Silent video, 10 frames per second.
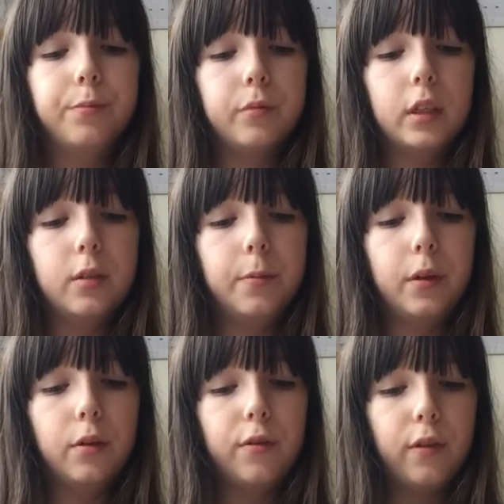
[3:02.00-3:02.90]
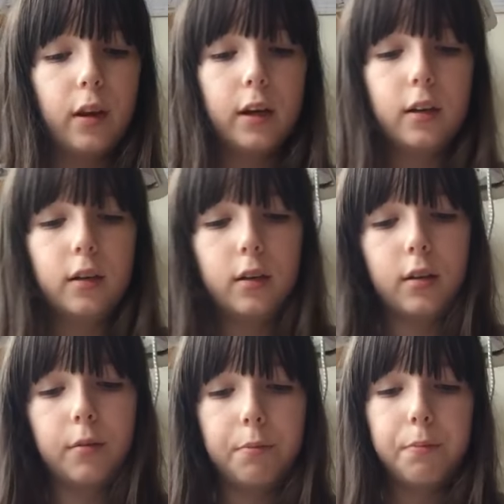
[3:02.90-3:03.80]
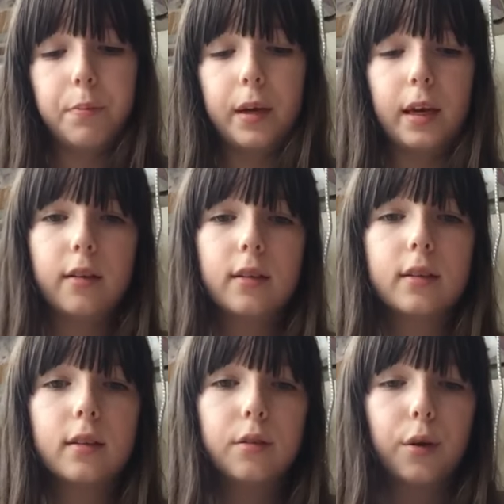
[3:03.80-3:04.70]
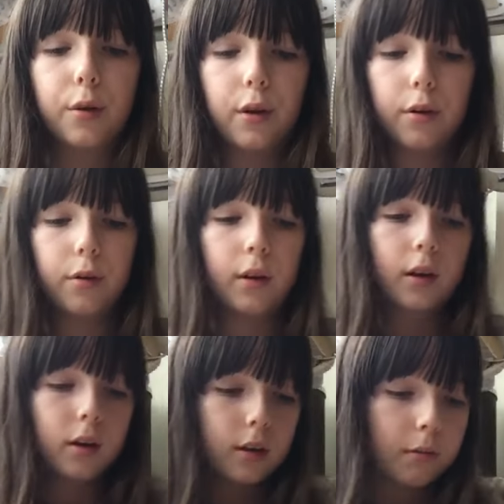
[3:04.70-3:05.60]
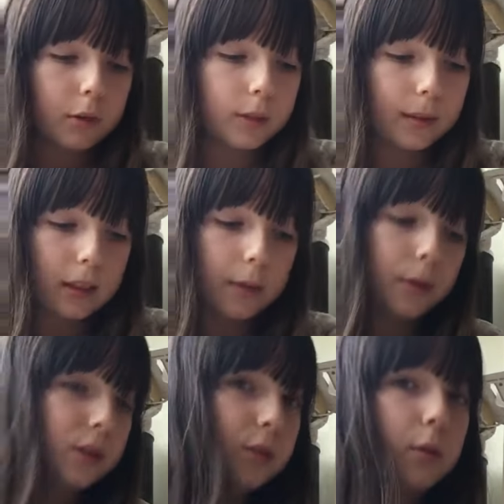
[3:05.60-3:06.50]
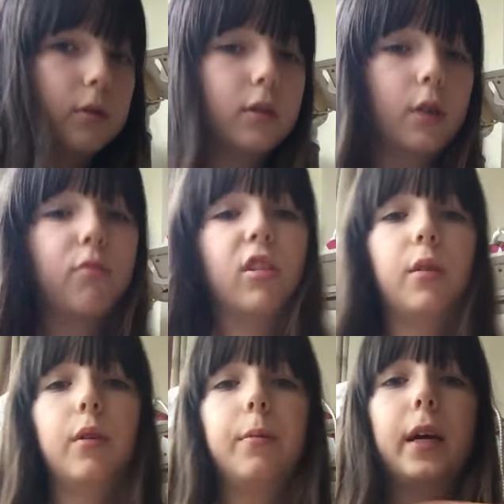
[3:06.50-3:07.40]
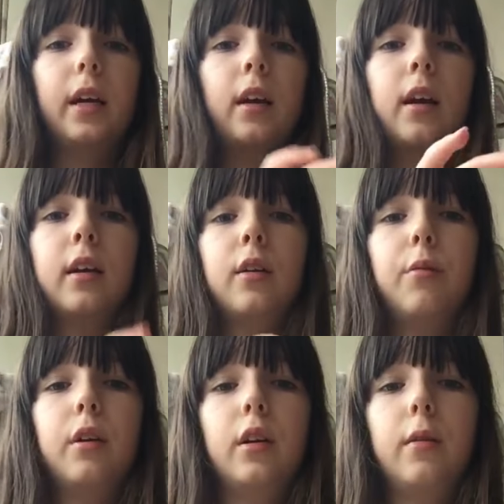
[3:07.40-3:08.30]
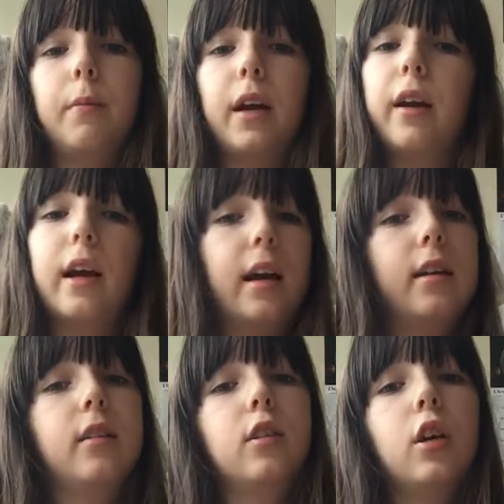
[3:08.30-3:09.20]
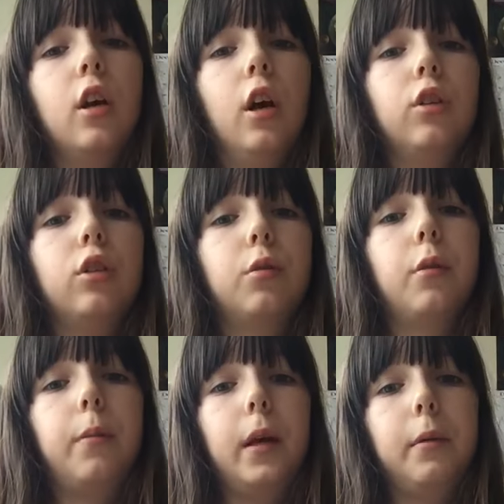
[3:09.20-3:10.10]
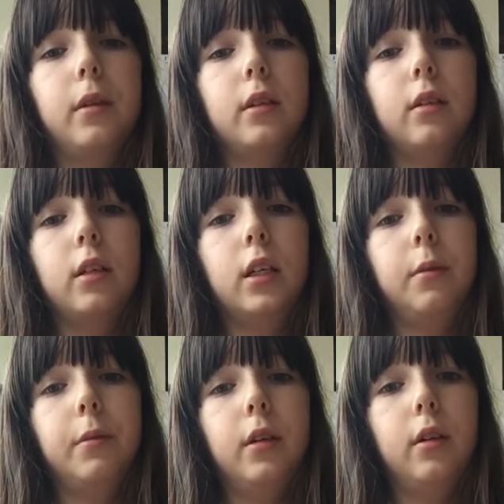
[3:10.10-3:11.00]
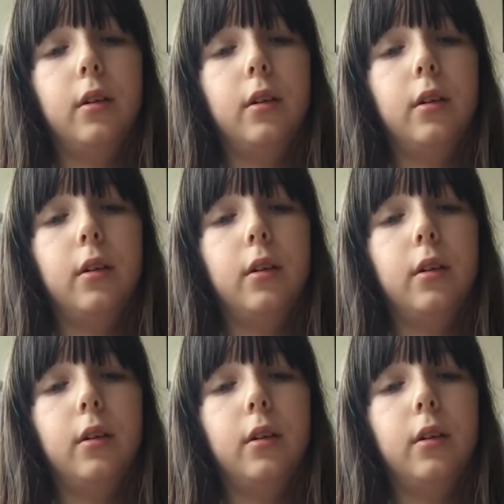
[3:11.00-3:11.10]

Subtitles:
This would be good for like beginners who don't know much about slime, who don't really want to make it, don't want to make any edits, just want to play with slime.